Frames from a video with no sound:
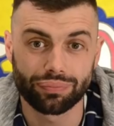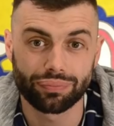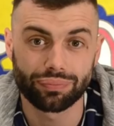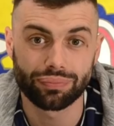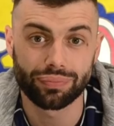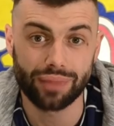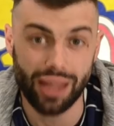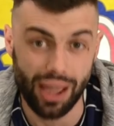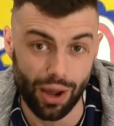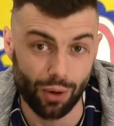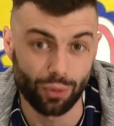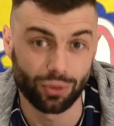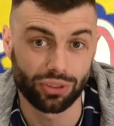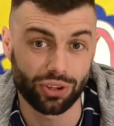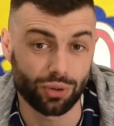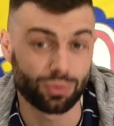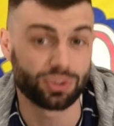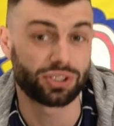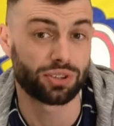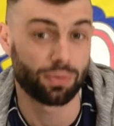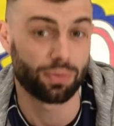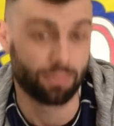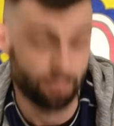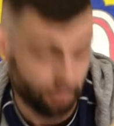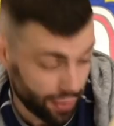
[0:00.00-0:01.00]
Now, there were
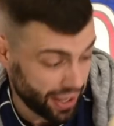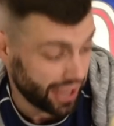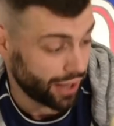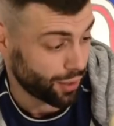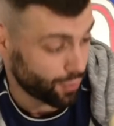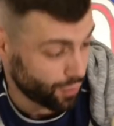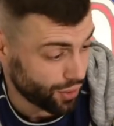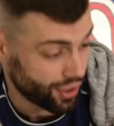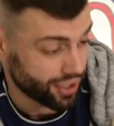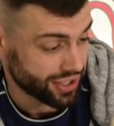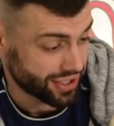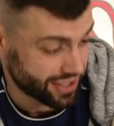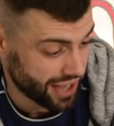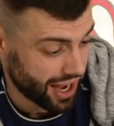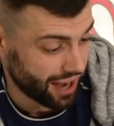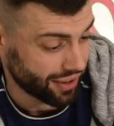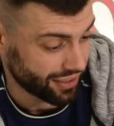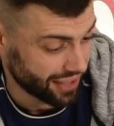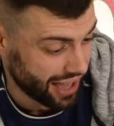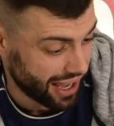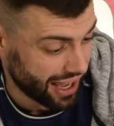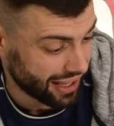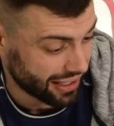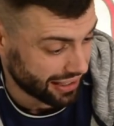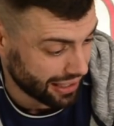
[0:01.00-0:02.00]
some big words there in
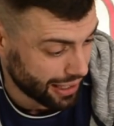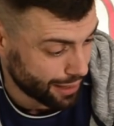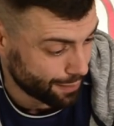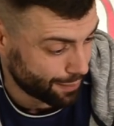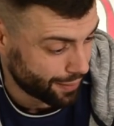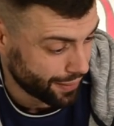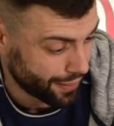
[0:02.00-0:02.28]
that clip.